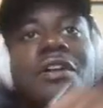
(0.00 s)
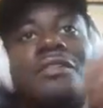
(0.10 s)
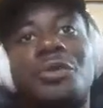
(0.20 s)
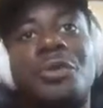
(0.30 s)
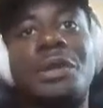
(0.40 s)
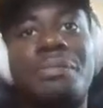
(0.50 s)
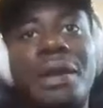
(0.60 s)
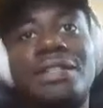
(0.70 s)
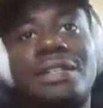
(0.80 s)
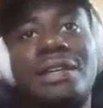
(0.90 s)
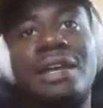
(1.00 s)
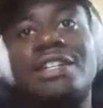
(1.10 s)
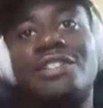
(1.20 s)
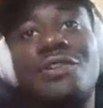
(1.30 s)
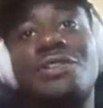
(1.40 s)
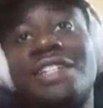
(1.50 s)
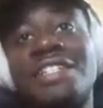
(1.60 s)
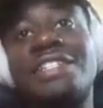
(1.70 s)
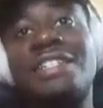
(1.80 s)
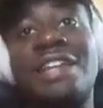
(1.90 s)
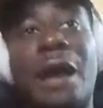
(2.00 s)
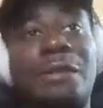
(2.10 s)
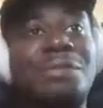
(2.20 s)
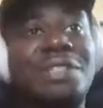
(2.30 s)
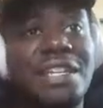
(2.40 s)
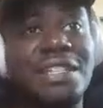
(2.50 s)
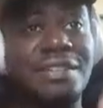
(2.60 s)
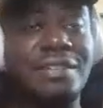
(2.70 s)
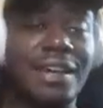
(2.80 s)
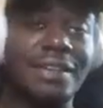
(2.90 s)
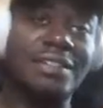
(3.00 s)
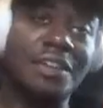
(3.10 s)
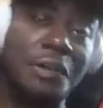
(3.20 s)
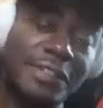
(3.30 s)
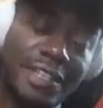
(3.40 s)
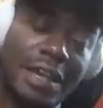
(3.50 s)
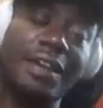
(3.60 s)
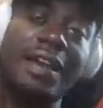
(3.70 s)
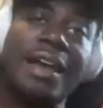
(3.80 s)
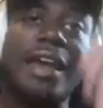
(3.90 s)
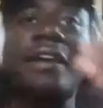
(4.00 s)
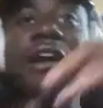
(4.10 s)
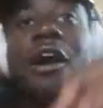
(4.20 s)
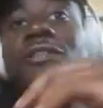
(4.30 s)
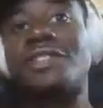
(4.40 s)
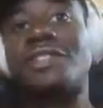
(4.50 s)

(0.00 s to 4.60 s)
of 3 basic search engine optimization tactics on site and off